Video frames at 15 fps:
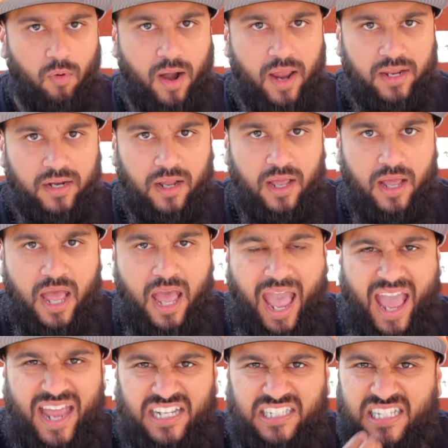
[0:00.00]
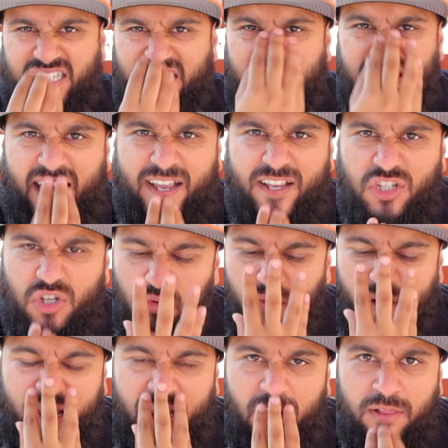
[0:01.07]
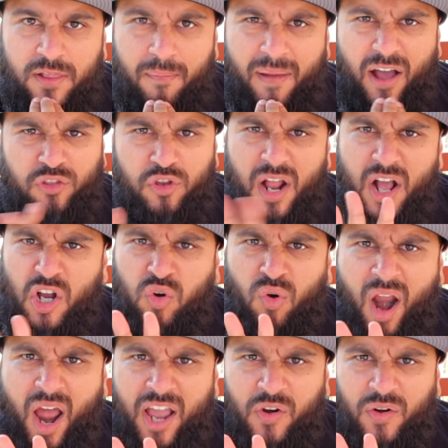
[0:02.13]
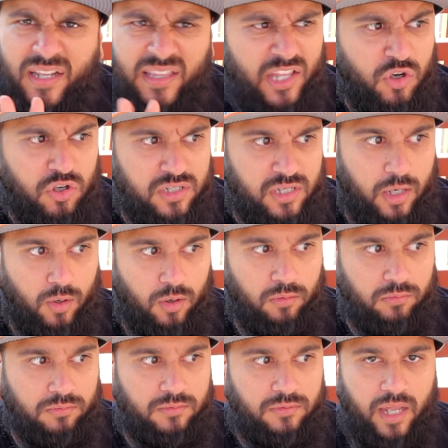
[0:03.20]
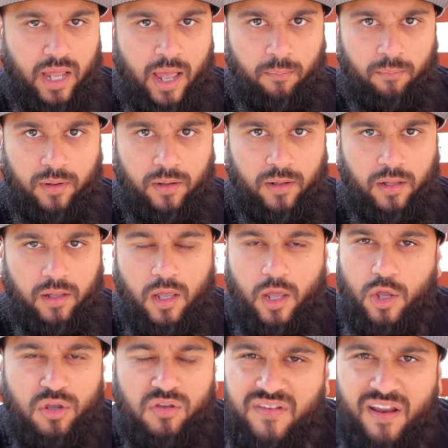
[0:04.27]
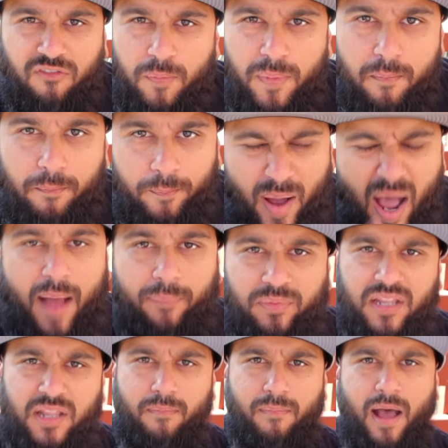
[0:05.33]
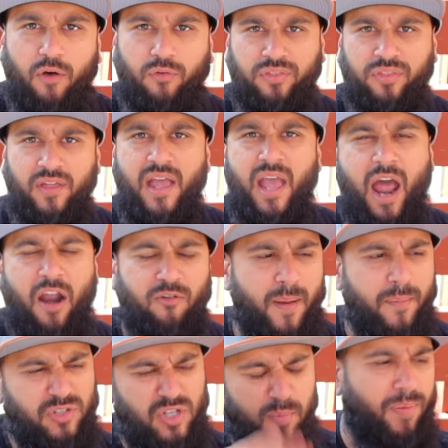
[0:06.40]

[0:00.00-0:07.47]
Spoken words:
right? and it just stings you right here in the mouth. You're not crying or anything. You're just like, oh, damn. You've never been popped in the mouth. I remember she